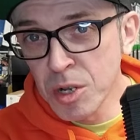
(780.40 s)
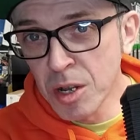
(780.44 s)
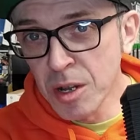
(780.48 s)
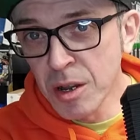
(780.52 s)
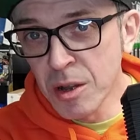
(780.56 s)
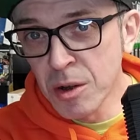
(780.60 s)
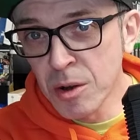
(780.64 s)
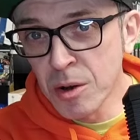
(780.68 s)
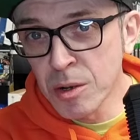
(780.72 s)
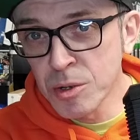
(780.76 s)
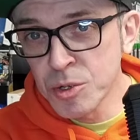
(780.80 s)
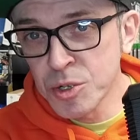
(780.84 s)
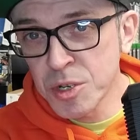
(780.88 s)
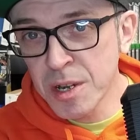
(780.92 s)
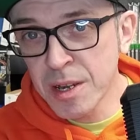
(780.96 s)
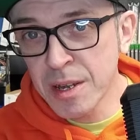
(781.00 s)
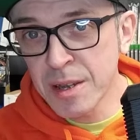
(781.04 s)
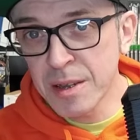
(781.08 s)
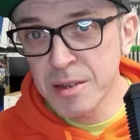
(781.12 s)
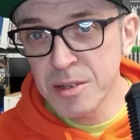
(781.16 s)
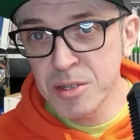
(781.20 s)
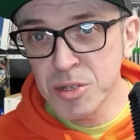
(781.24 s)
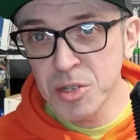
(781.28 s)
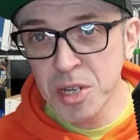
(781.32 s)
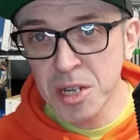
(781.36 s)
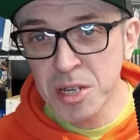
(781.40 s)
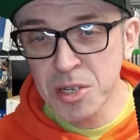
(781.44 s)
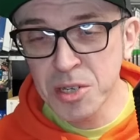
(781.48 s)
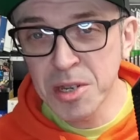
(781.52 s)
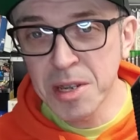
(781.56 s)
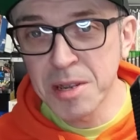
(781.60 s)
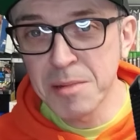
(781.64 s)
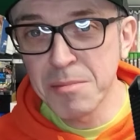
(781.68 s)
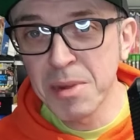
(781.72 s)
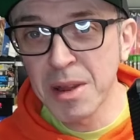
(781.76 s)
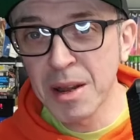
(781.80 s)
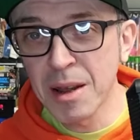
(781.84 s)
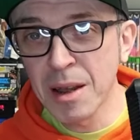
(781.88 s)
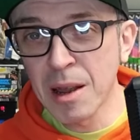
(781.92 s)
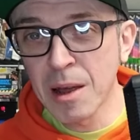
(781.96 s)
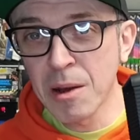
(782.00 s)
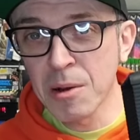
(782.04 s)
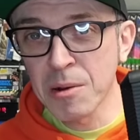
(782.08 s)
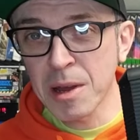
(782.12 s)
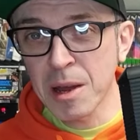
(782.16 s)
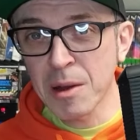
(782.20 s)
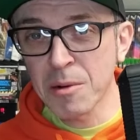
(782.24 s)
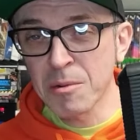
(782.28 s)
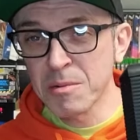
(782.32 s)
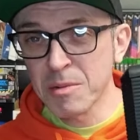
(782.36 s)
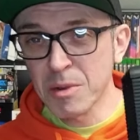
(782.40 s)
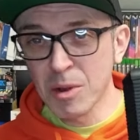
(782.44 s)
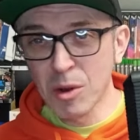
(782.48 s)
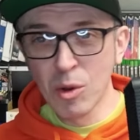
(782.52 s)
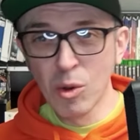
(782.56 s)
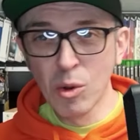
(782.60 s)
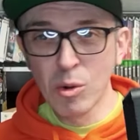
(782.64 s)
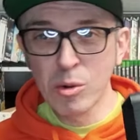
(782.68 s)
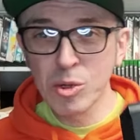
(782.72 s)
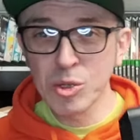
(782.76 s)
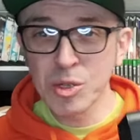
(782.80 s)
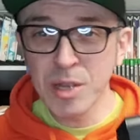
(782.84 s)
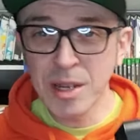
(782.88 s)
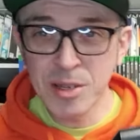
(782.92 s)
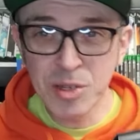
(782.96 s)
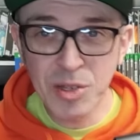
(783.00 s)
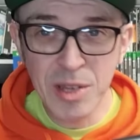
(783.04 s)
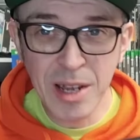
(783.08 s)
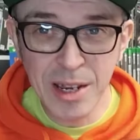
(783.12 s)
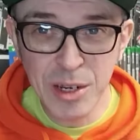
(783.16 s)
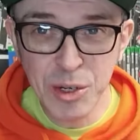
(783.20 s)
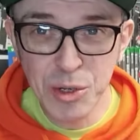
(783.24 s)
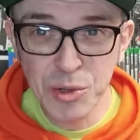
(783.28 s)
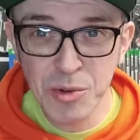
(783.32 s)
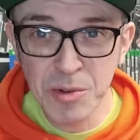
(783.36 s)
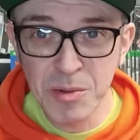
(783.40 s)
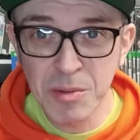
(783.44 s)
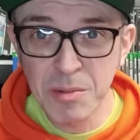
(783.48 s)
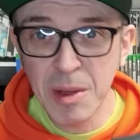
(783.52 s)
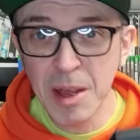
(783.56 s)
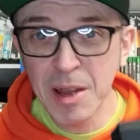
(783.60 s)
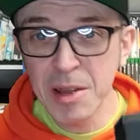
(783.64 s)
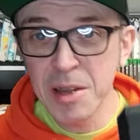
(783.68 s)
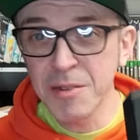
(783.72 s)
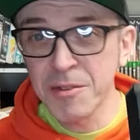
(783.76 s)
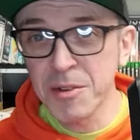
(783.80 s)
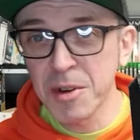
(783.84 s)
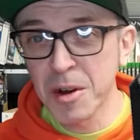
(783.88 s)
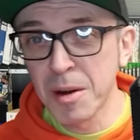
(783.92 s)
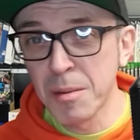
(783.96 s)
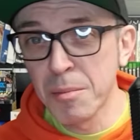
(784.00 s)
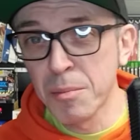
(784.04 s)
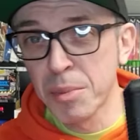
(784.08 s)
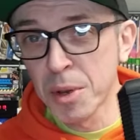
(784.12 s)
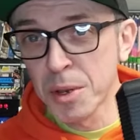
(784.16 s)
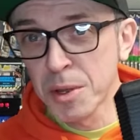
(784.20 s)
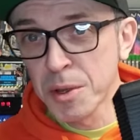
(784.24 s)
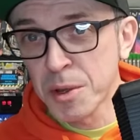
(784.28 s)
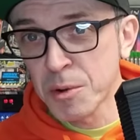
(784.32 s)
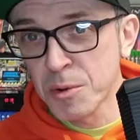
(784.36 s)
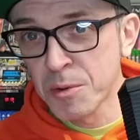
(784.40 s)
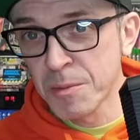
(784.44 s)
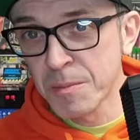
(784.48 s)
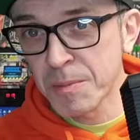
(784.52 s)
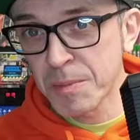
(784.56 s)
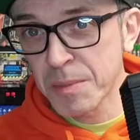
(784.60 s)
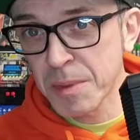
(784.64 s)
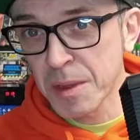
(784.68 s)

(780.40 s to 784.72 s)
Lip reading: larger 16-bit logo. Looks sensational. And you've got a blue